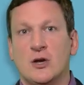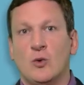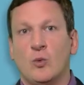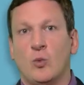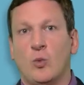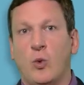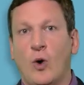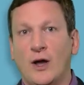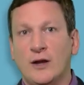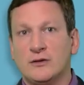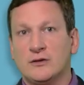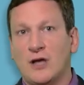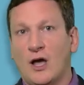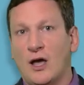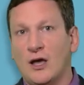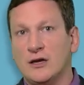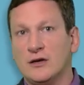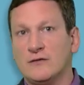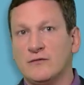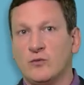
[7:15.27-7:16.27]
What
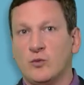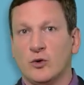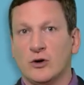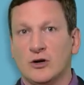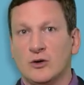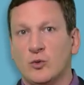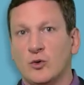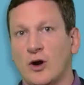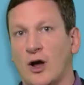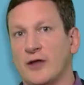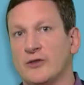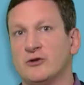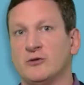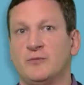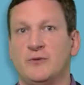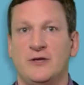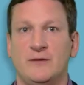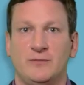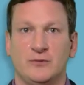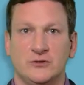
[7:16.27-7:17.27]
kind of work were other
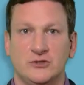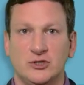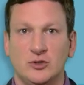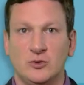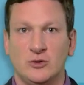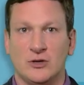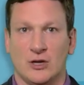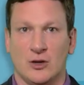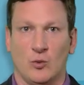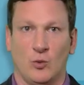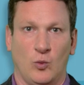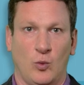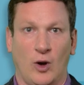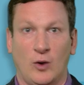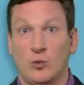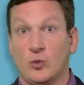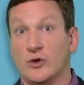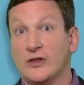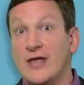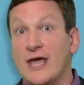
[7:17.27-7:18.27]
people doing?
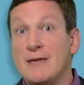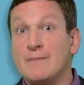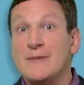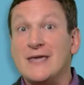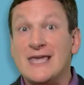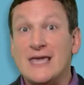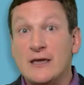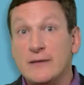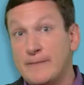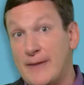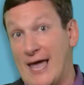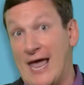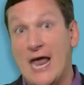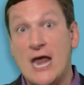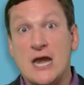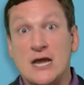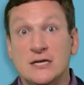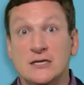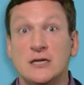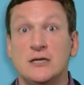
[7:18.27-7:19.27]
What were they being
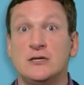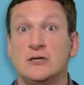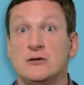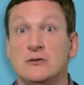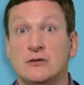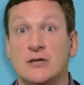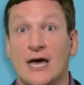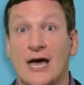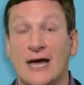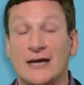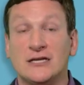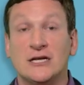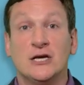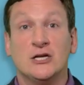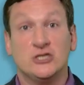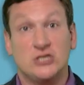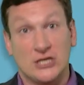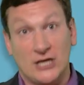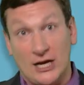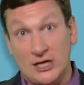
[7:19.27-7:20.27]
paid to do that?
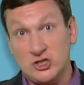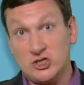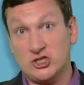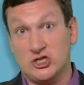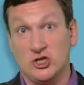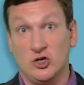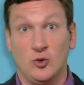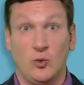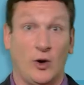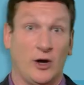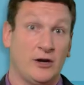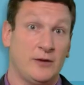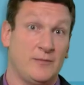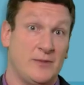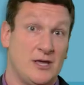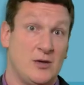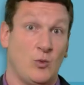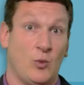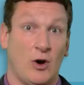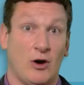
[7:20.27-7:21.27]
Did I still want to
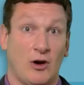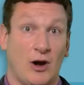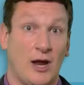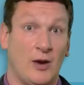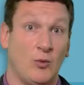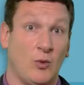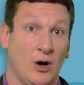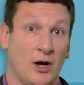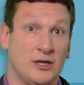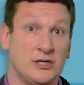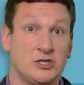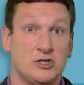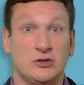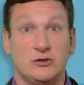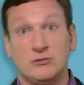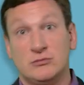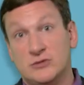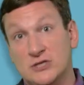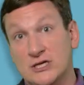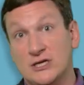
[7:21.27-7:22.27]
be where I was,
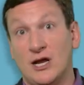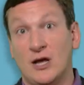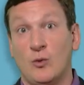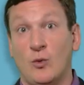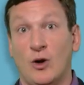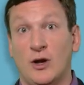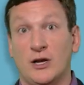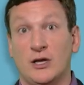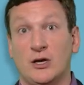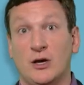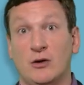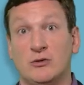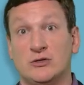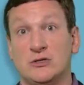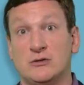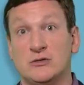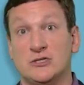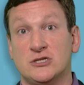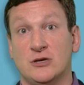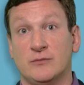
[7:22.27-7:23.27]
or did I want to go
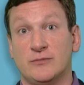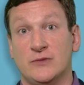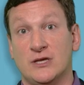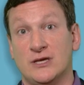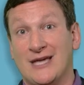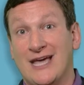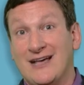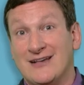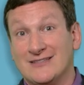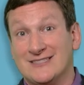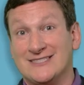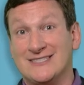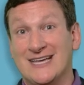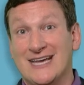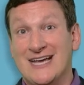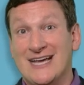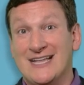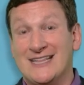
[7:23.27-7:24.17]
do something else?